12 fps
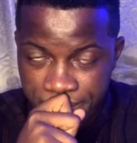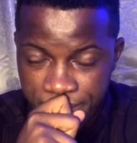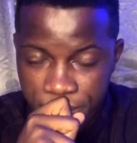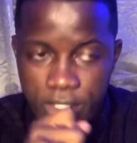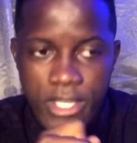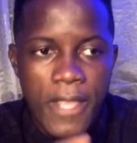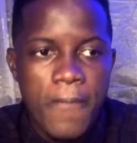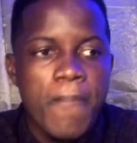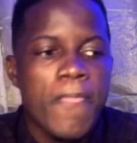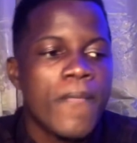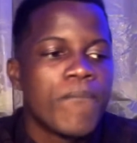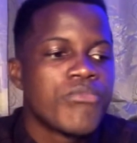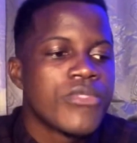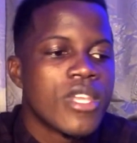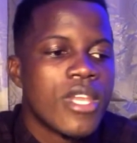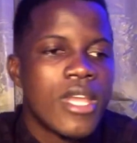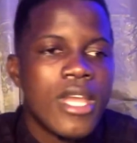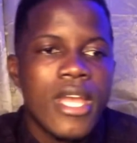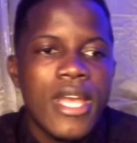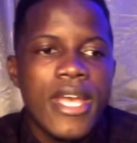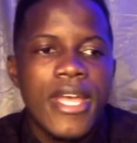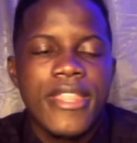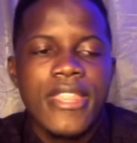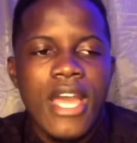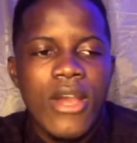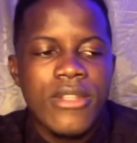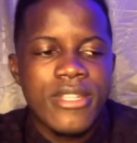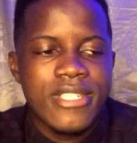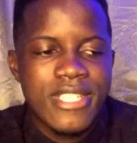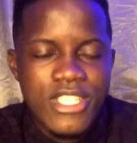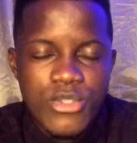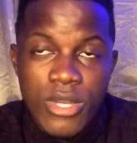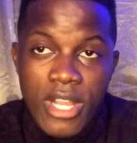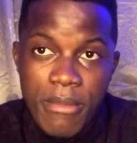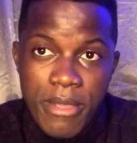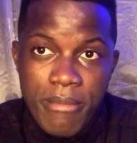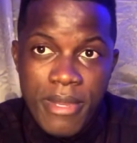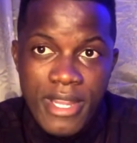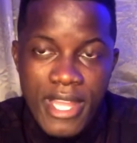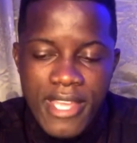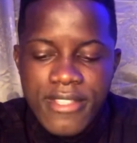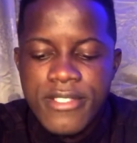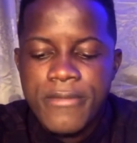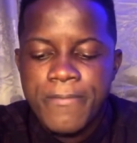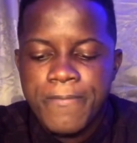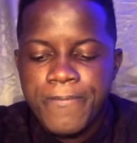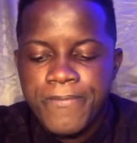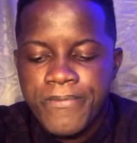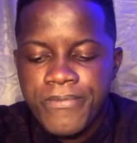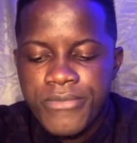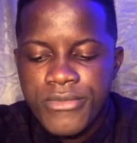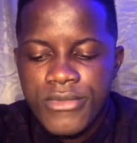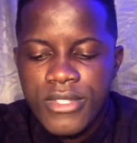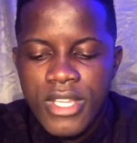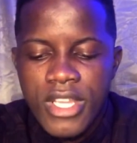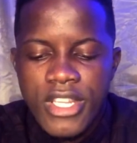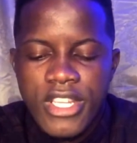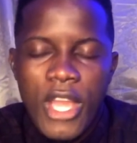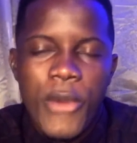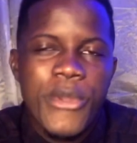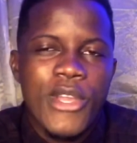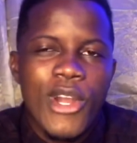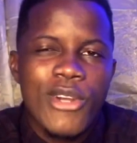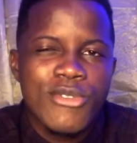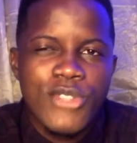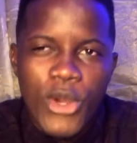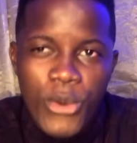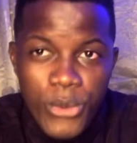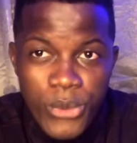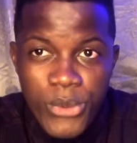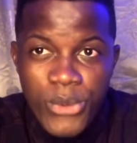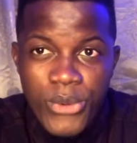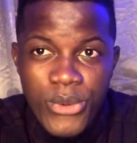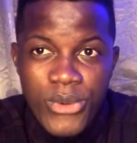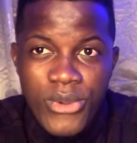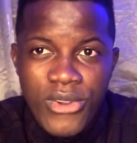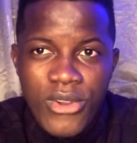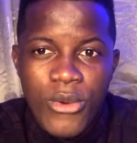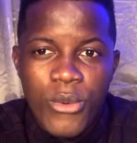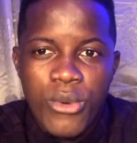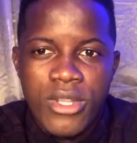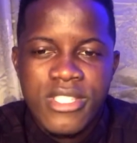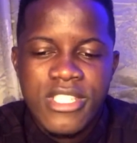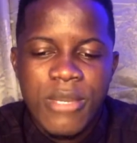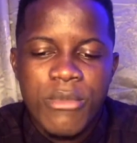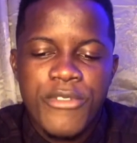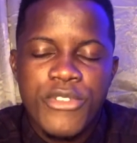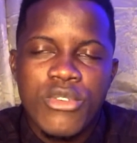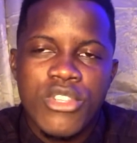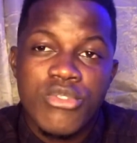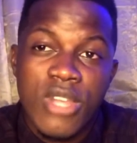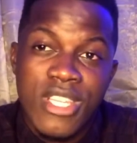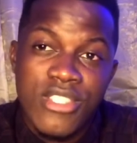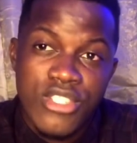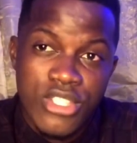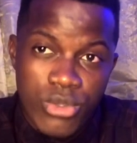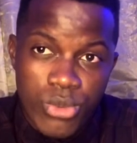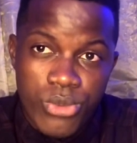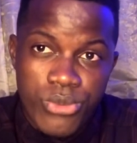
Okay? Now, this is what I mean by that. Now, we all know what some of you are trying to do.